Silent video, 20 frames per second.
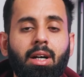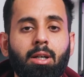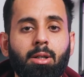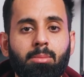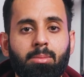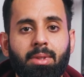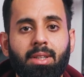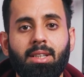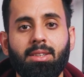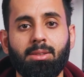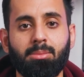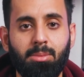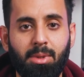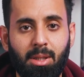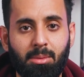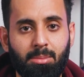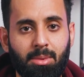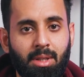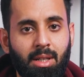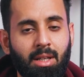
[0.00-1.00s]
I hope you guys are
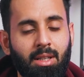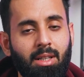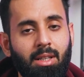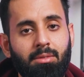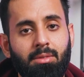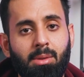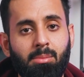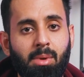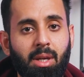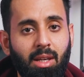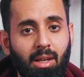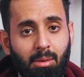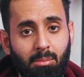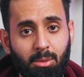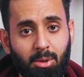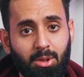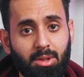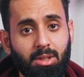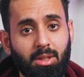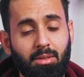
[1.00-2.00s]
being productive and making
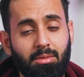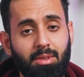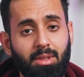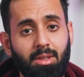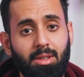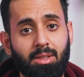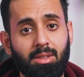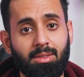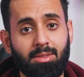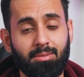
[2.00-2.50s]
most of the